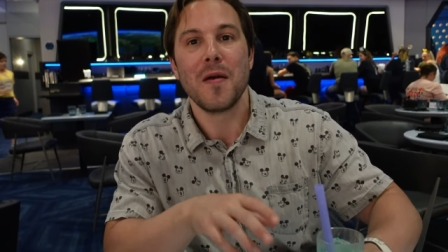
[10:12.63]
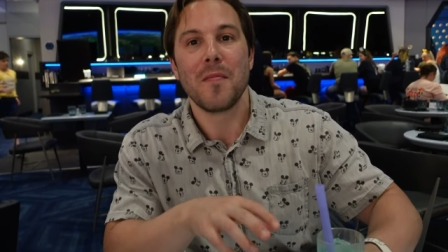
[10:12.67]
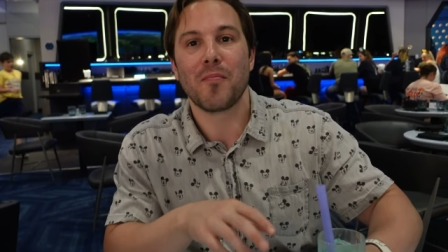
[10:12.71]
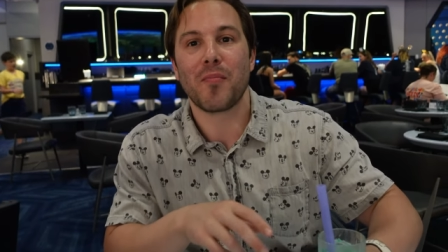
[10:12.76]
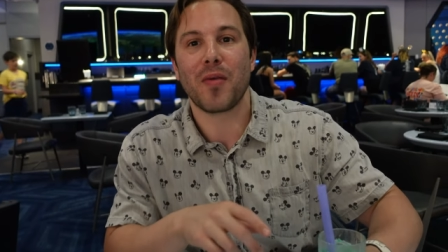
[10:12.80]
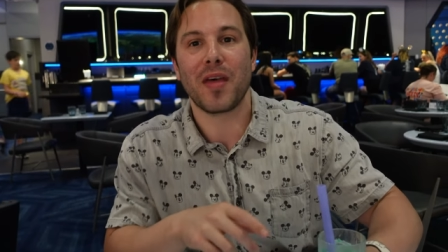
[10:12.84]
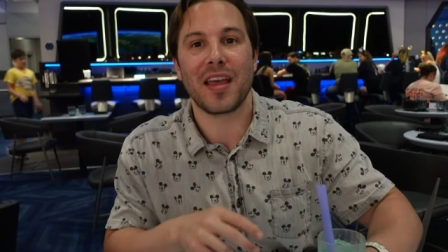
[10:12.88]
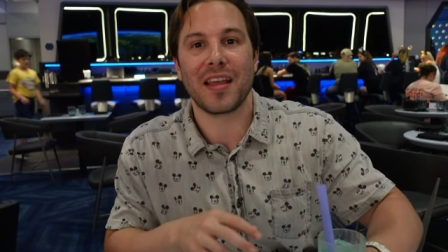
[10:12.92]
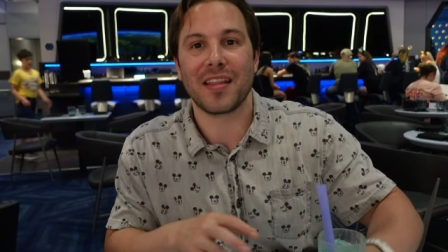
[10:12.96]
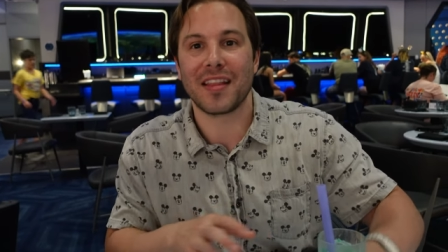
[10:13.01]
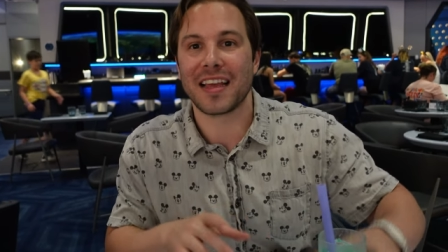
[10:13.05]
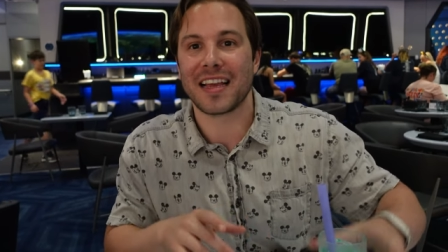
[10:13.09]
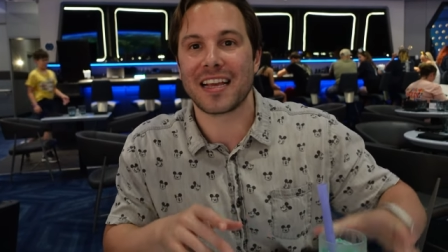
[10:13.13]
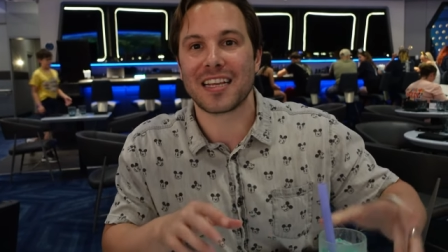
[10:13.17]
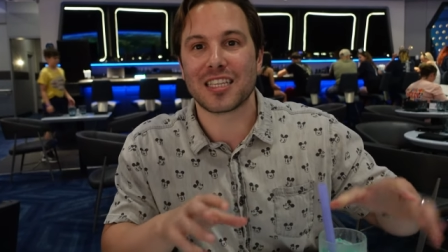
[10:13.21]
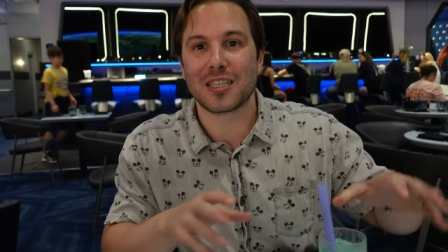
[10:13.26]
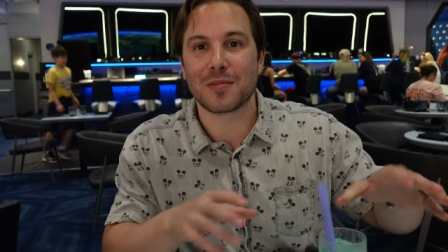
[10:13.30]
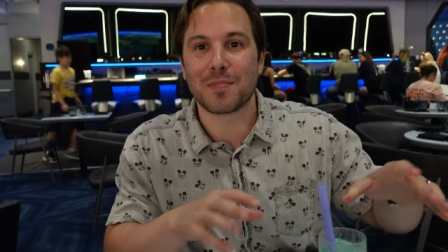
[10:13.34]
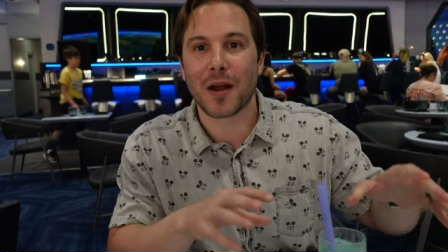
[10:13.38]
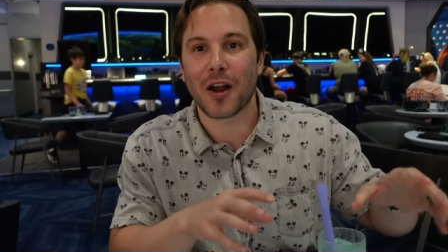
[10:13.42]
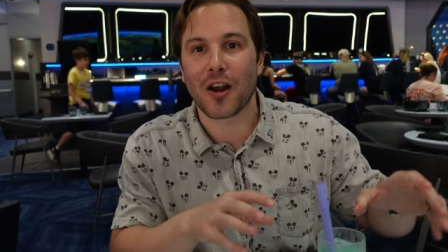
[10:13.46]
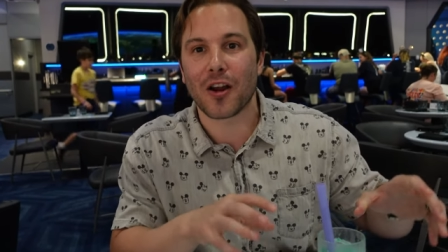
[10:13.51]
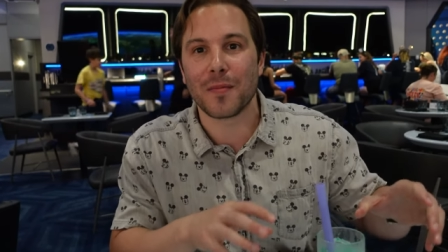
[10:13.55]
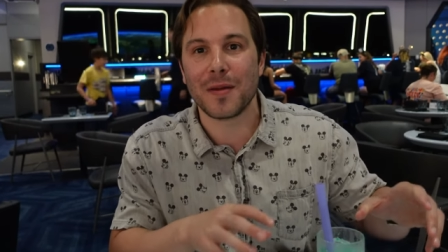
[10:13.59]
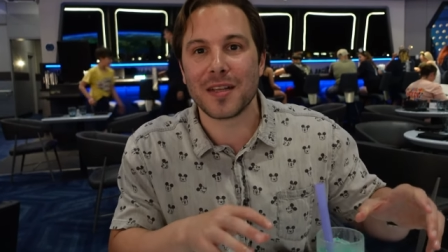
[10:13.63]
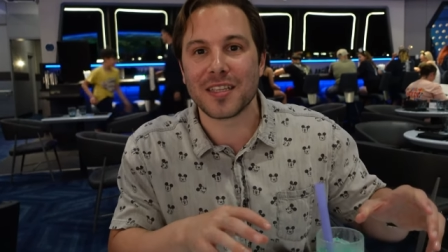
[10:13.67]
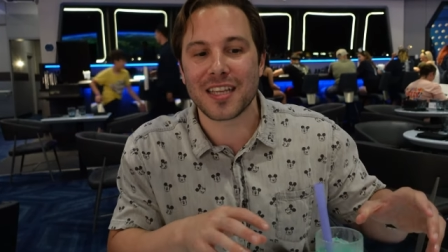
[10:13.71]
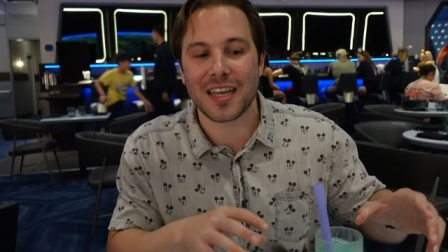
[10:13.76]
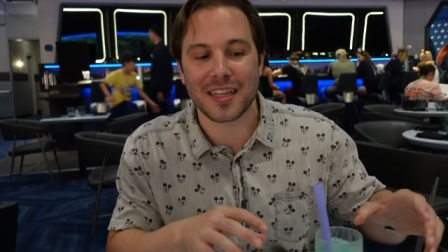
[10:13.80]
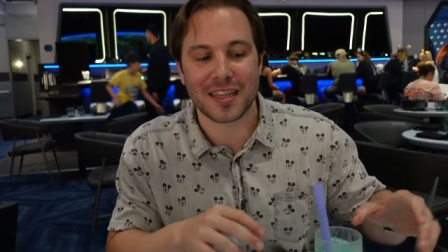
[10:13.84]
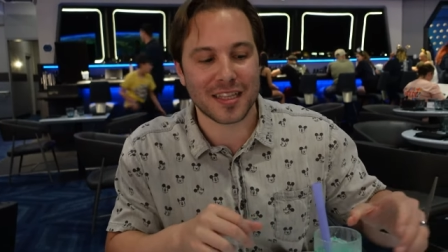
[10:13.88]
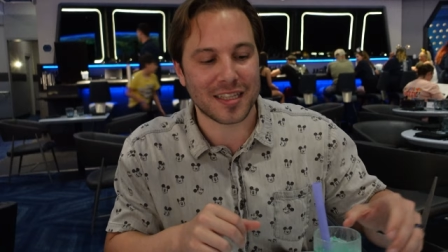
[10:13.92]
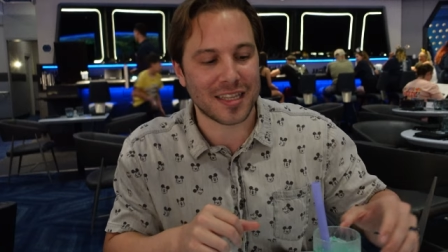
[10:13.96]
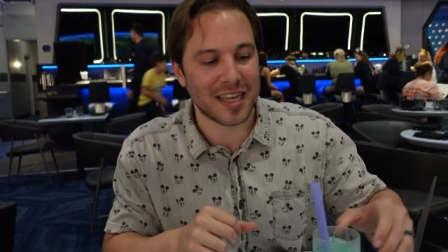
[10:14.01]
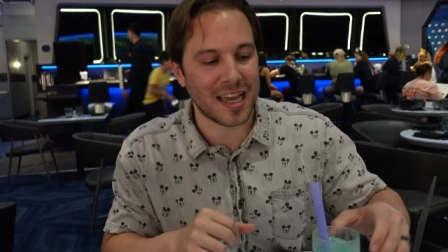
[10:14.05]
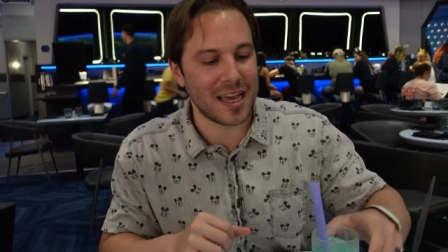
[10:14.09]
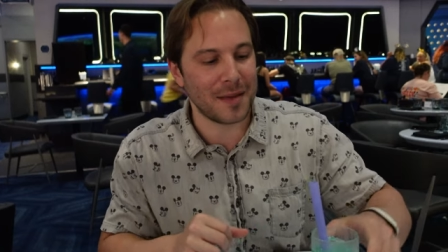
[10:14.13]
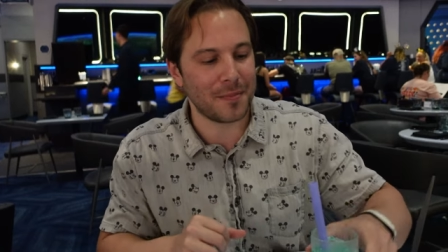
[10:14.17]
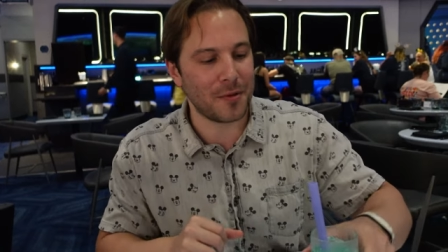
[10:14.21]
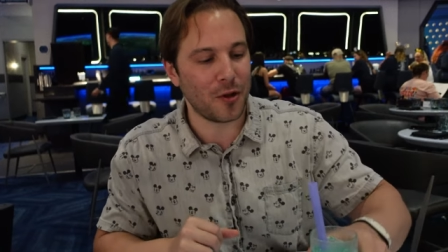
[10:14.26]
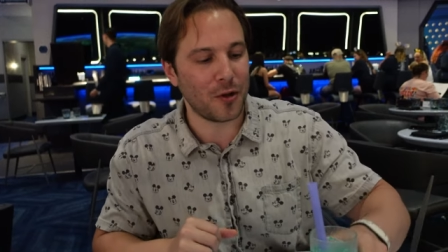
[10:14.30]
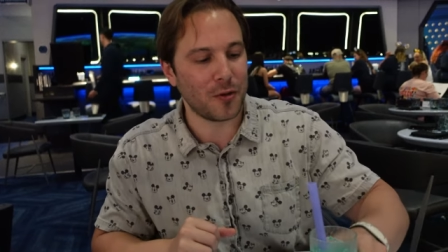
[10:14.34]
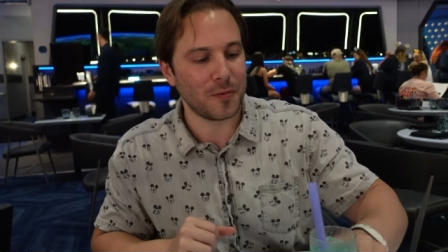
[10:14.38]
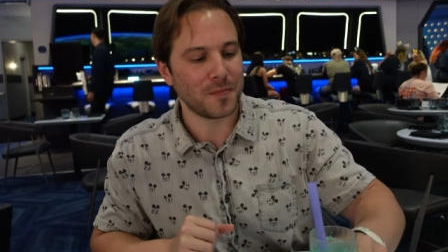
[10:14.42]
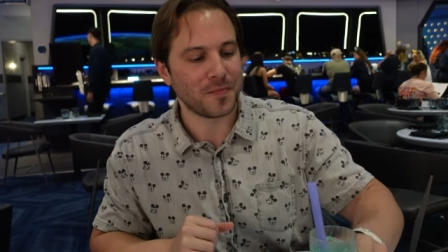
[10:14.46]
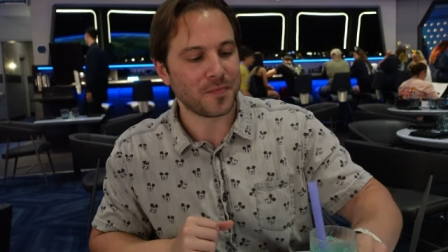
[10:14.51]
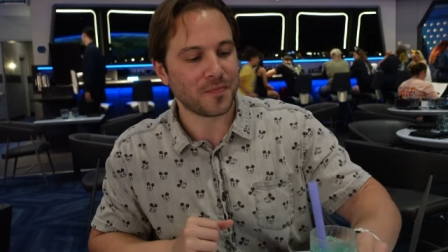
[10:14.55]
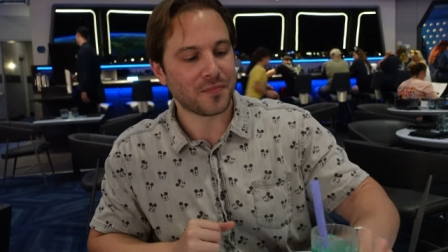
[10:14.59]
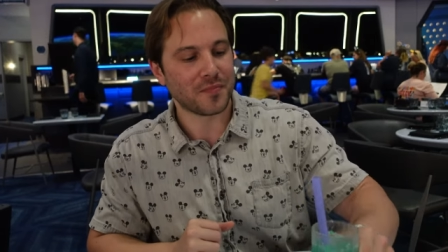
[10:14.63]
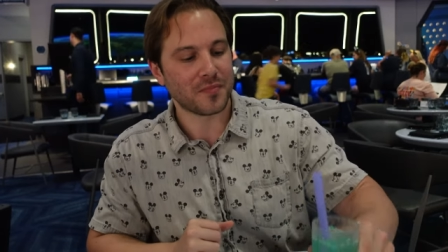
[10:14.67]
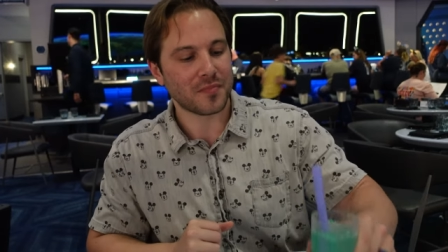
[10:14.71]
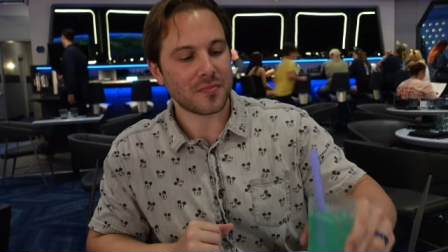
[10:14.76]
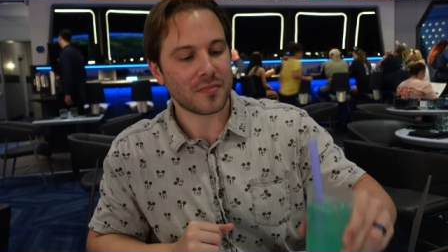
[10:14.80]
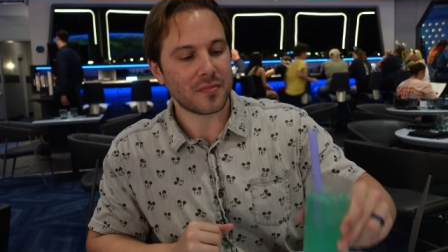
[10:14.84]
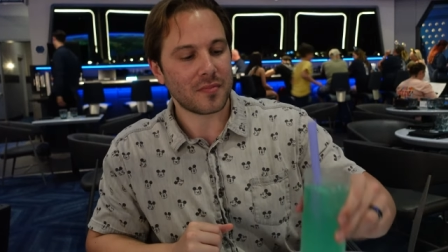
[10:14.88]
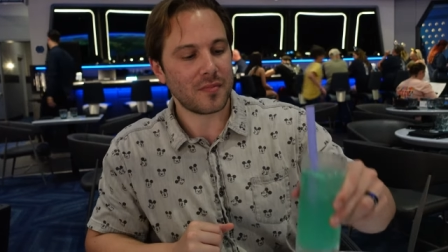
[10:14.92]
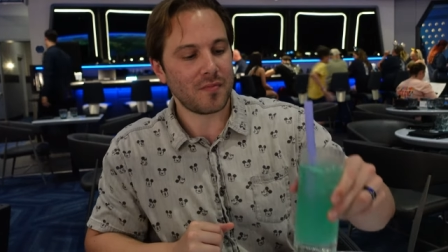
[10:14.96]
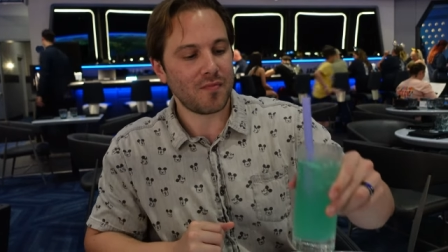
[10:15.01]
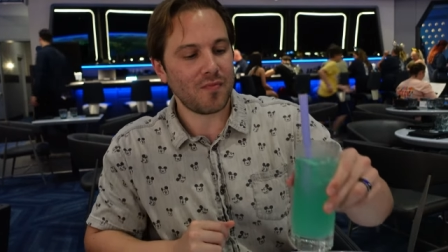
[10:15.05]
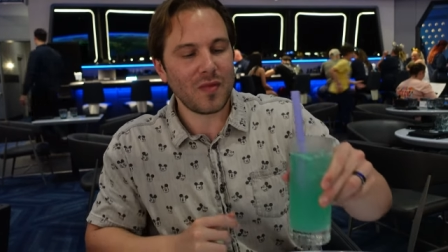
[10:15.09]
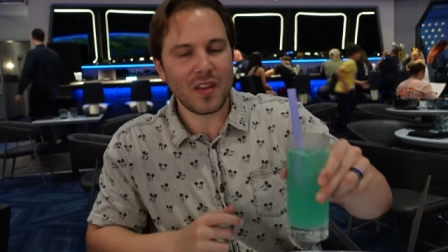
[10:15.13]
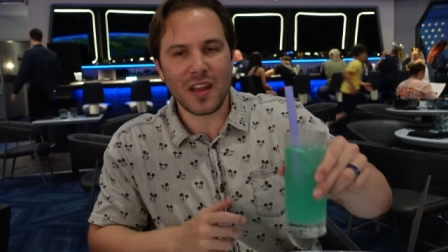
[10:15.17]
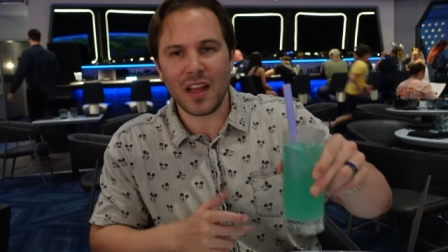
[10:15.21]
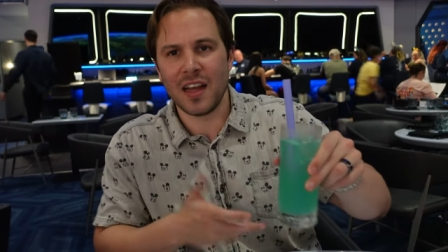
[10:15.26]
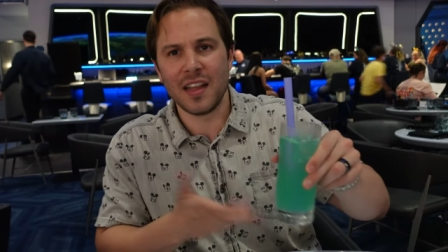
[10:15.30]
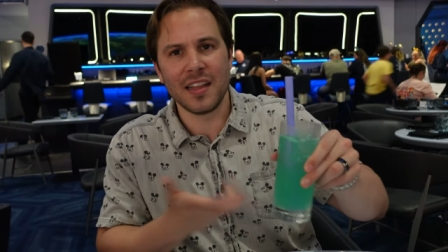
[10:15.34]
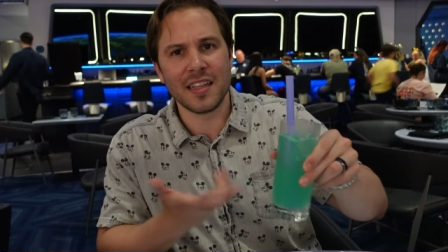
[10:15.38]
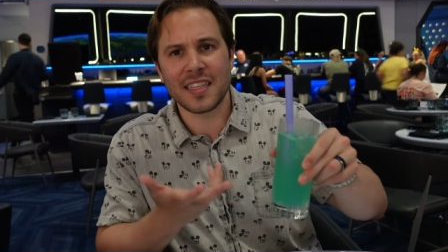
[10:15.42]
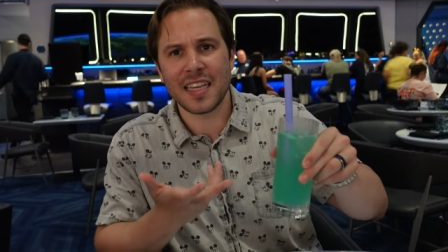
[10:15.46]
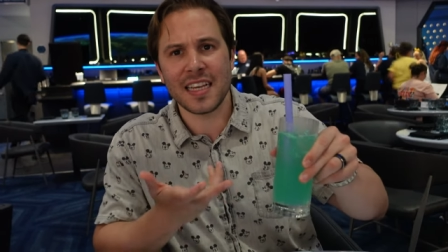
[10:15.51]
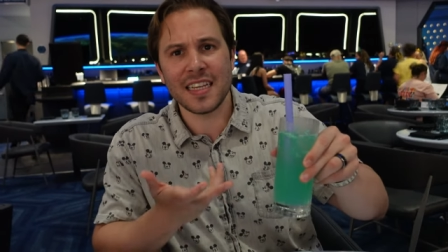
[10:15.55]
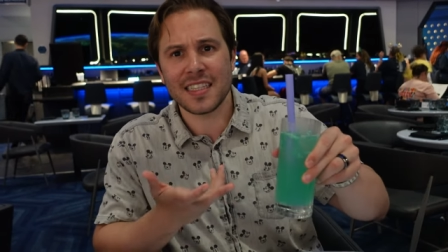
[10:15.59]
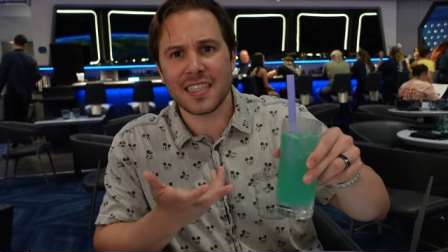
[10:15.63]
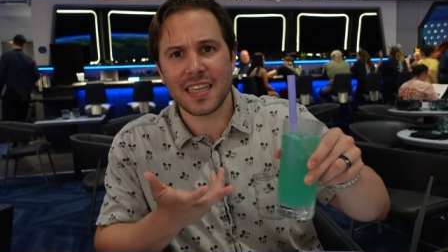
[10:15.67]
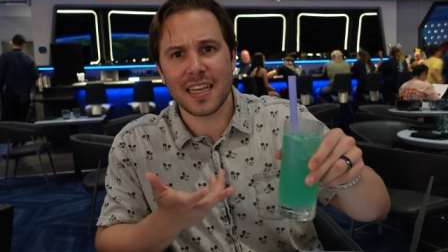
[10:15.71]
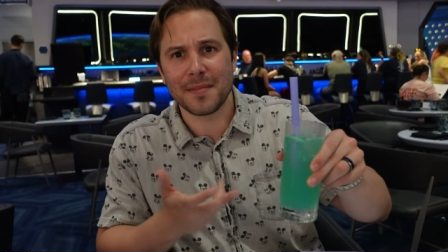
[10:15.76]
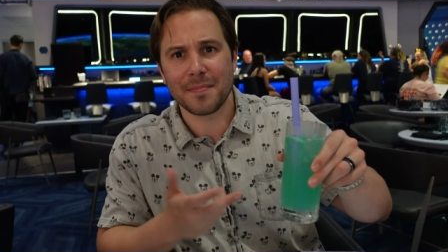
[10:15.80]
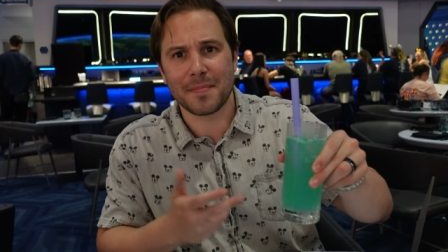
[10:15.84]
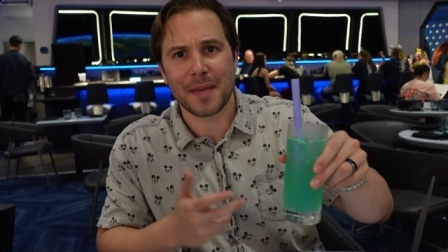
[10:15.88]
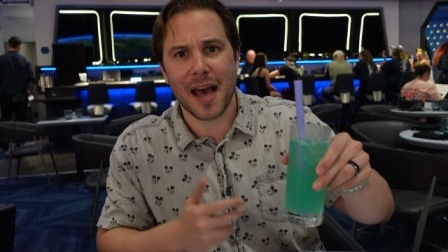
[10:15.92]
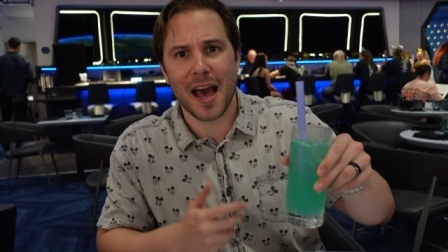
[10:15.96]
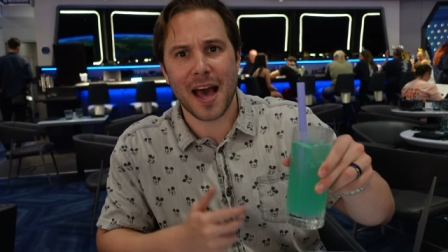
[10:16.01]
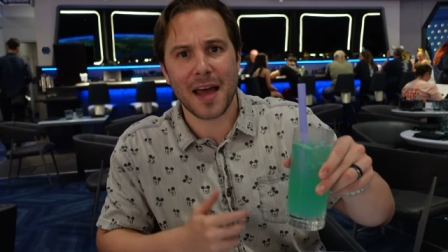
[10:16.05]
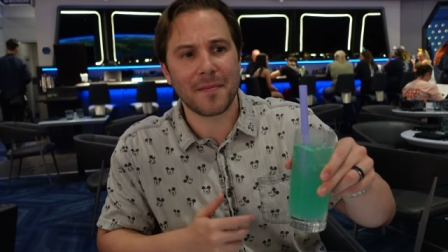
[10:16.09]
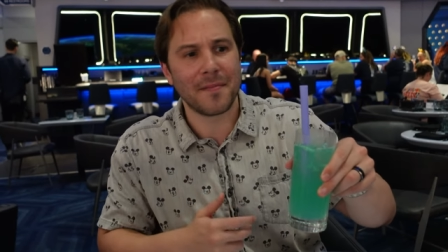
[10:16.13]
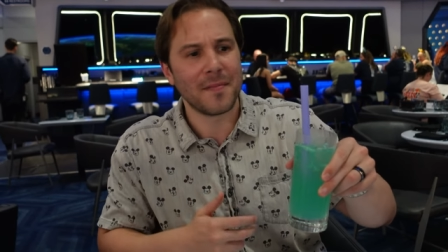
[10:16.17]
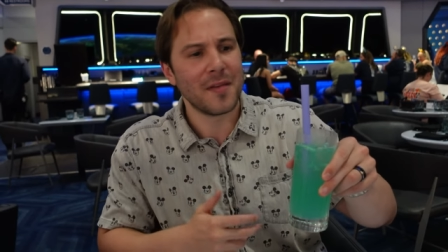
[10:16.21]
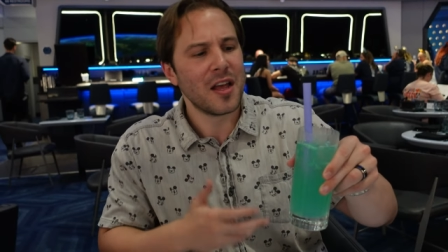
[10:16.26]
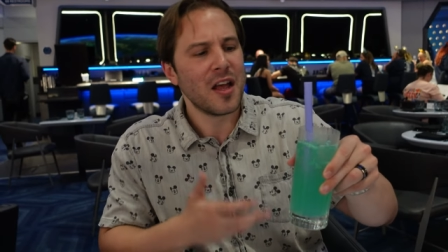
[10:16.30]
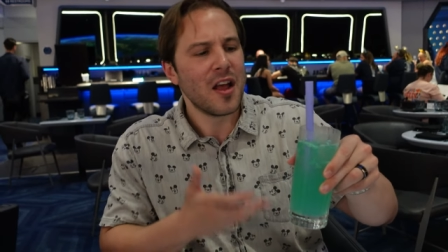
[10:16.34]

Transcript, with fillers: playing like experiment at the table. And the taste ain't bad.